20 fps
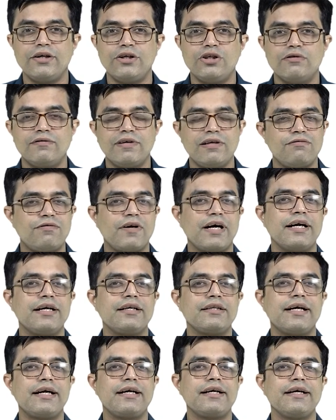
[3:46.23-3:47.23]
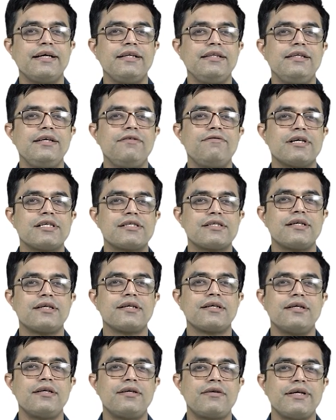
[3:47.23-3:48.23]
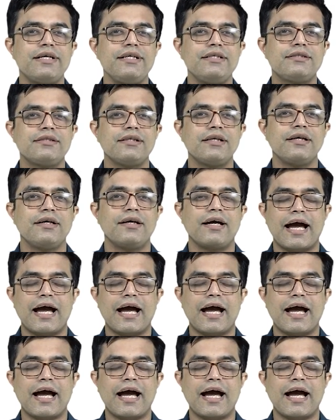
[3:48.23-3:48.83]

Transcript: you will find that in the Western countries